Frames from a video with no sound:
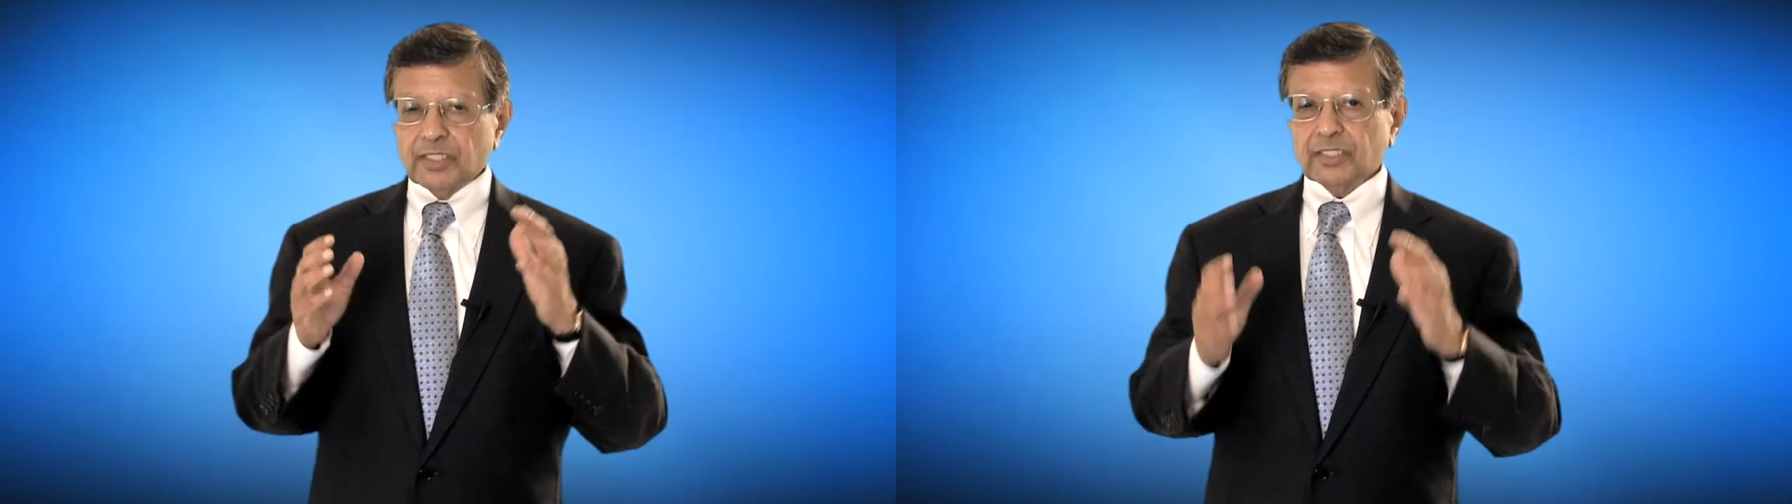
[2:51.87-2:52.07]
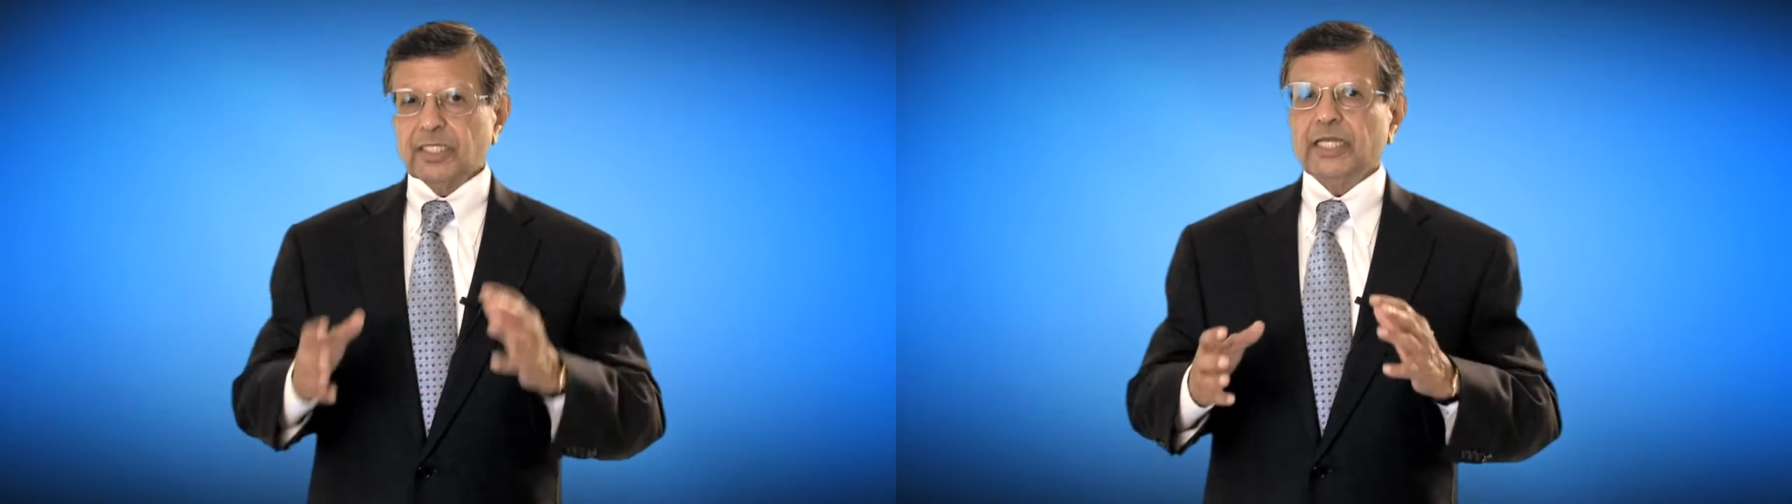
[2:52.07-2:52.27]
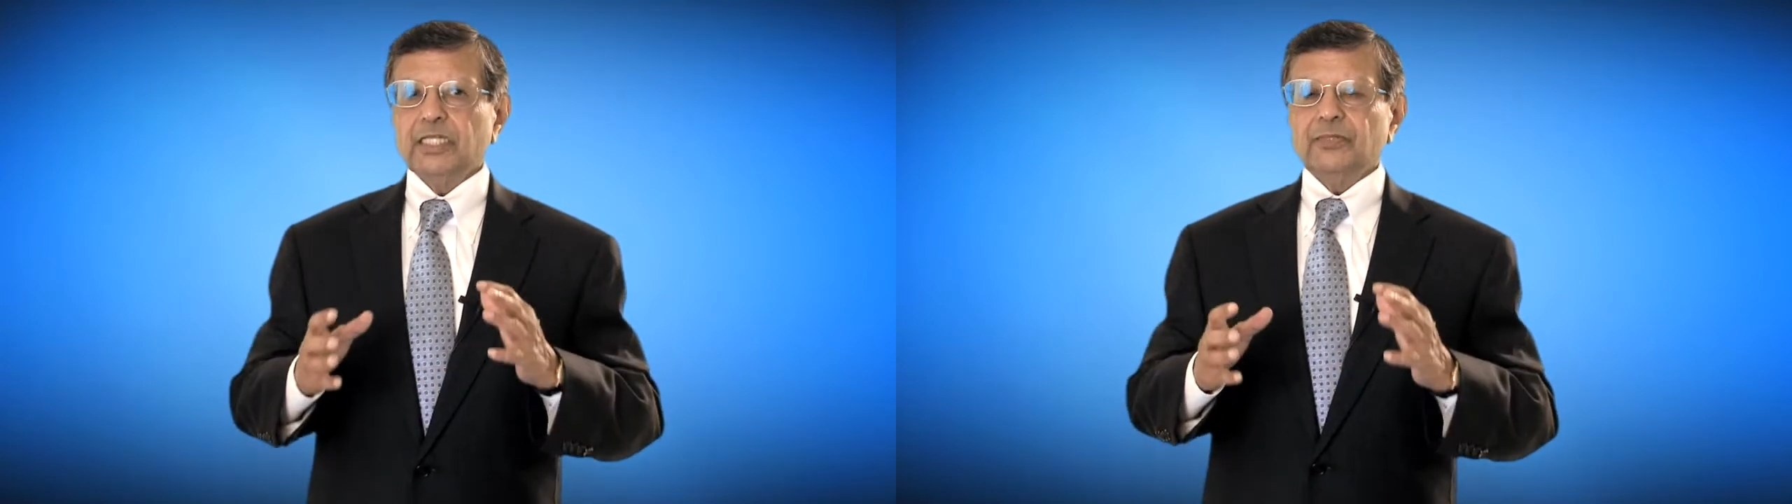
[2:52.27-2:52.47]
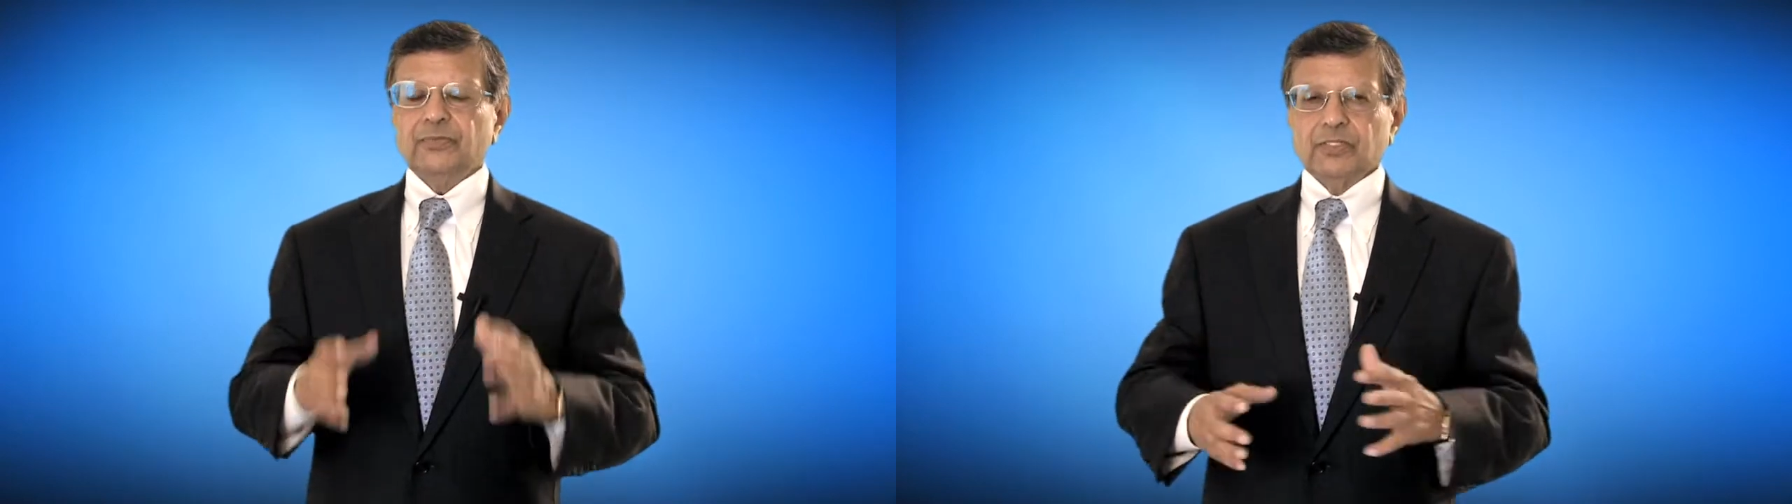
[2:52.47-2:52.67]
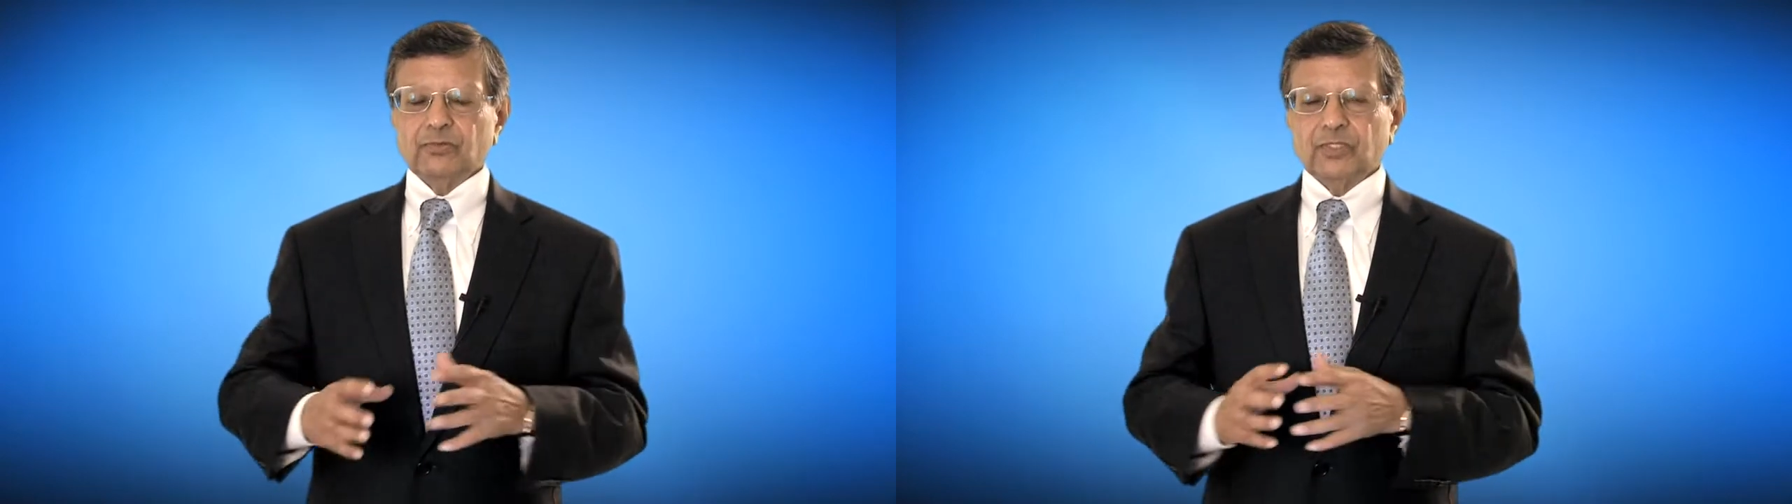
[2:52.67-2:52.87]

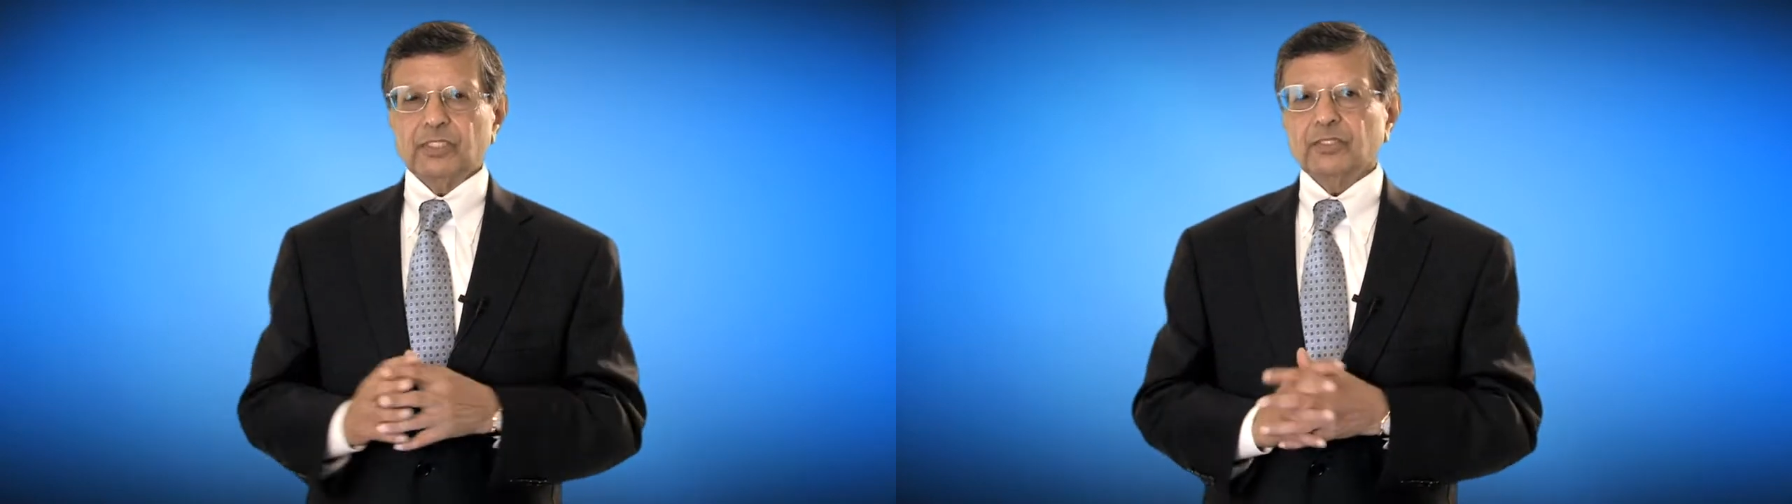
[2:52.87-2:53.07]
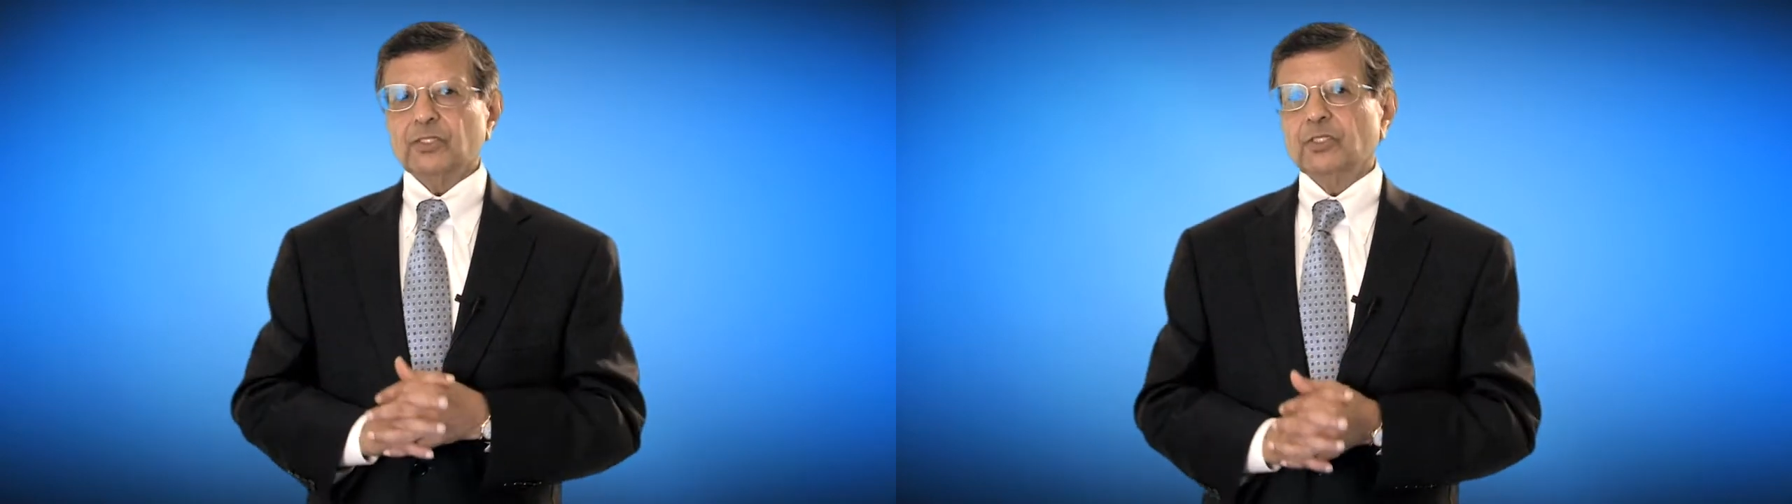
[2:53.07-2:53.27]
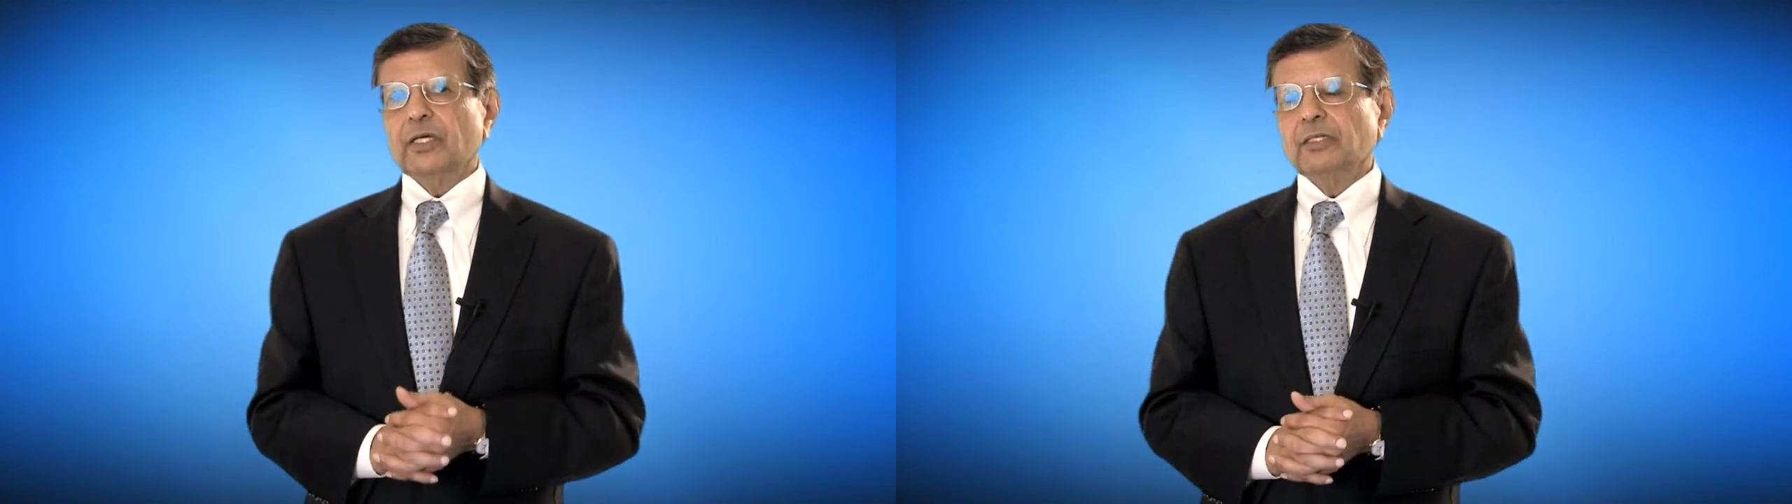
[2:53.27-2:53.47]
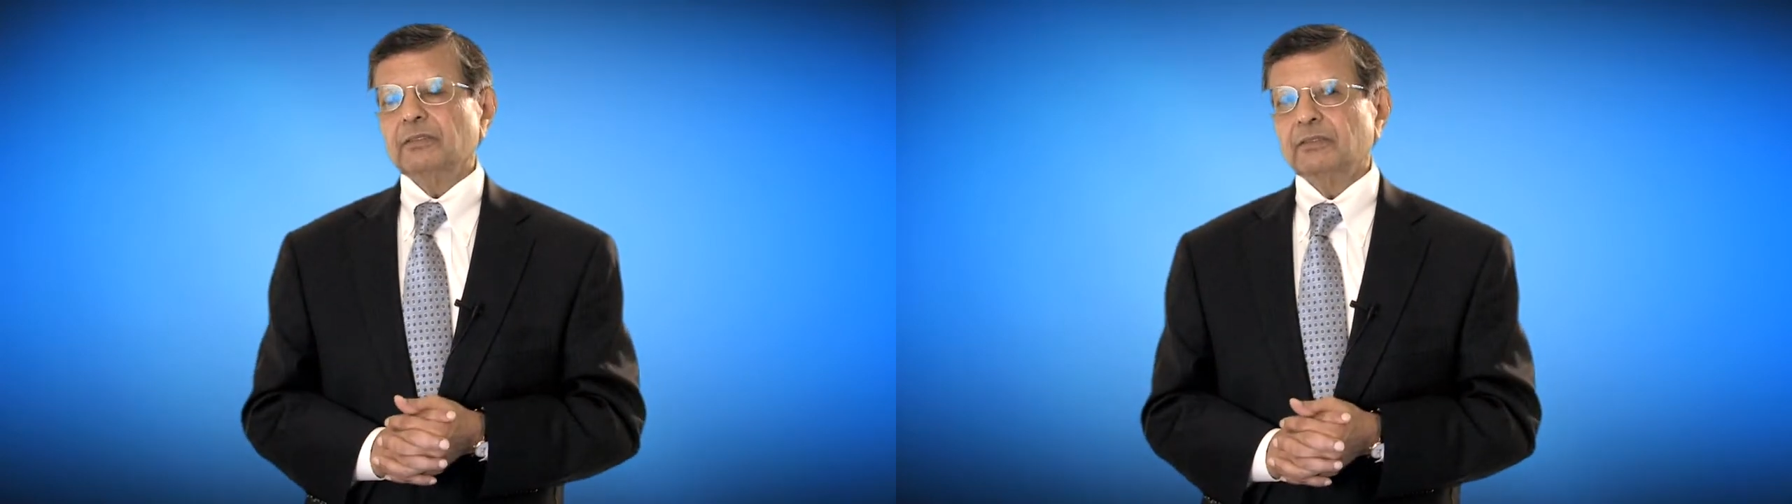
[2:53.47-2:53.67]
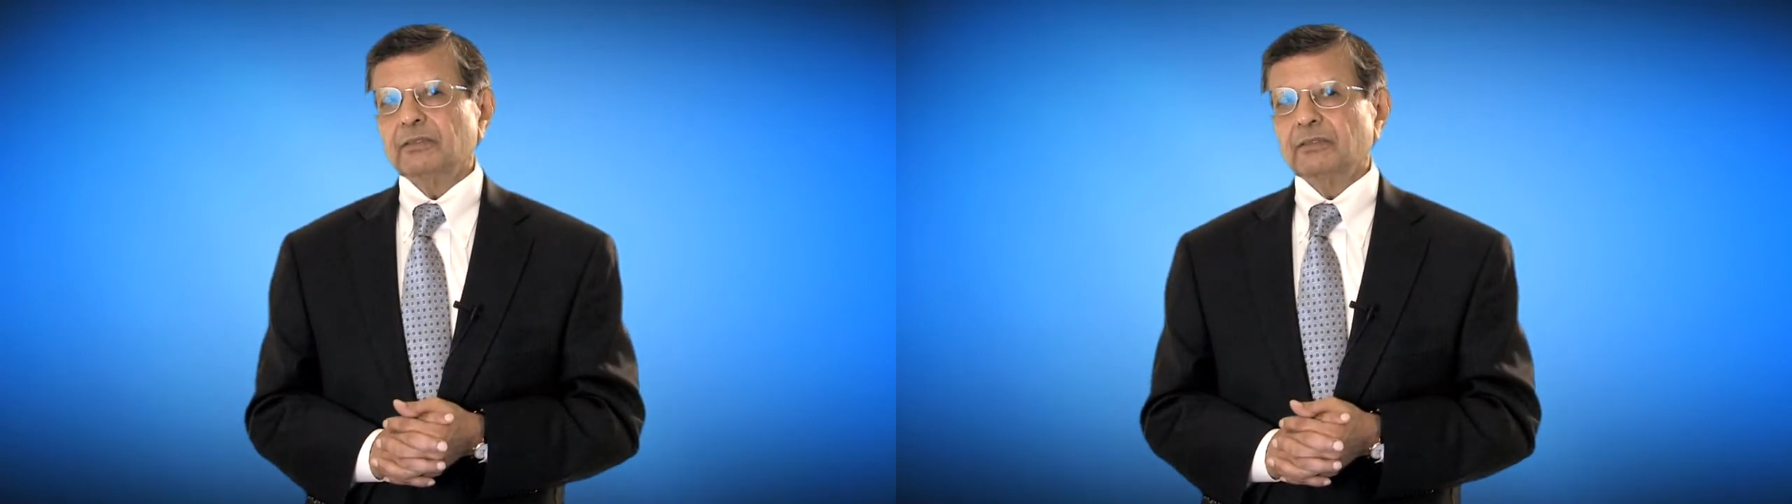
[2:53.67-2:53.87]
scientific research done,